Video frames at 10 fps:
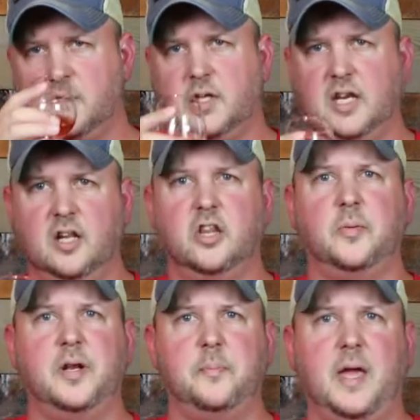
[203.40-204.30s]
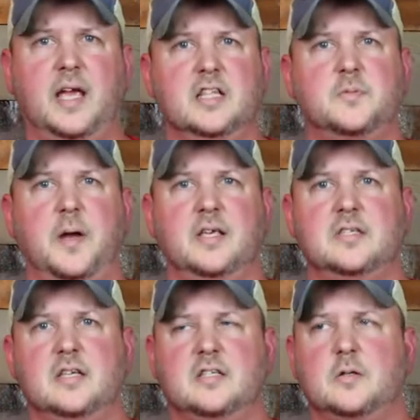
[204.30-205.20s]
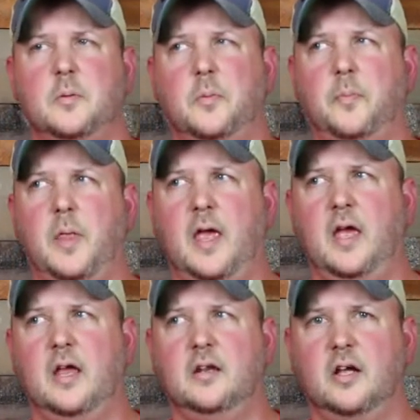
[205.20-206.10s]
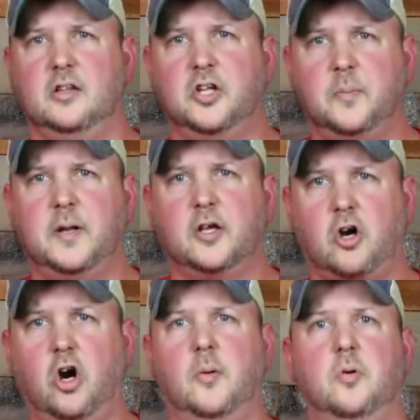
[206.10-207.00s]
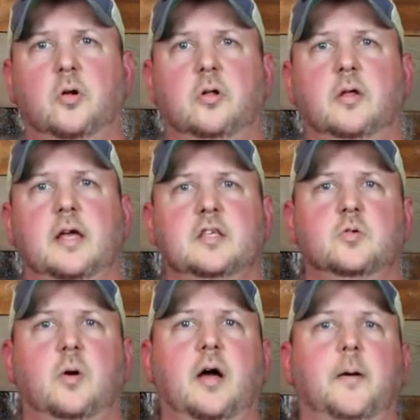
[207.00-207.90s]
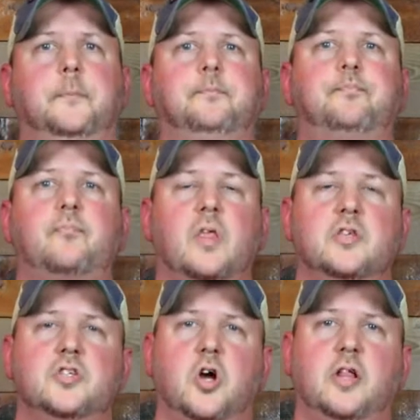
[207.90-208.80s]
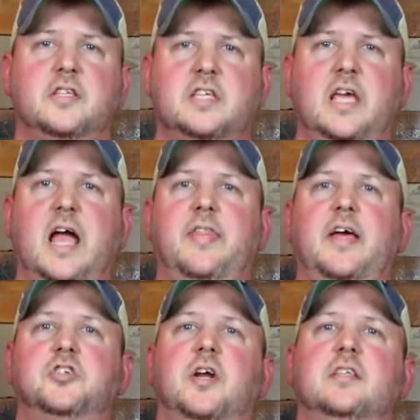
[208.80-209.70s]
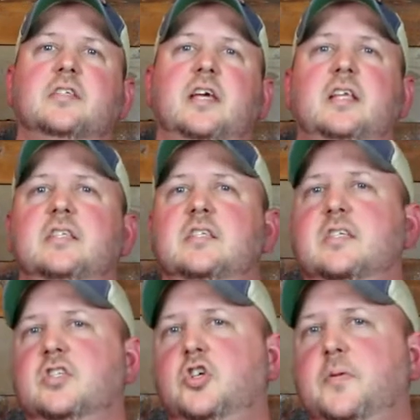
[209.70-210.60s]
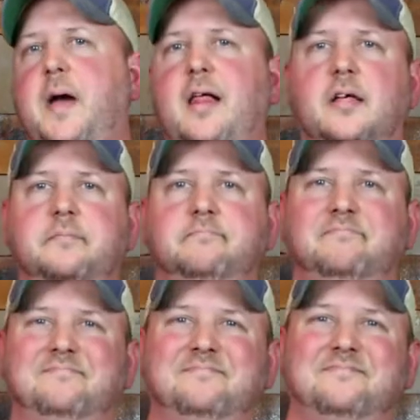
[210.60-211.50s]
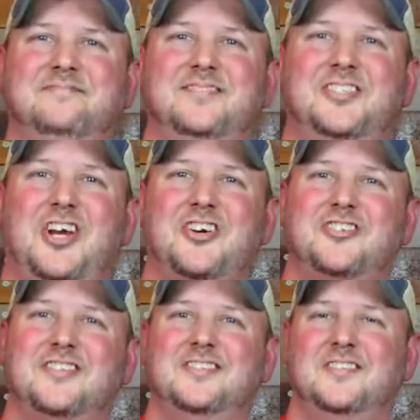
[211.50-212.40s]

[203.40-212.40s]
Getting a little bit of baking spices and a little bit of caramel as well. So let's see how that translates to the palate. Cheers.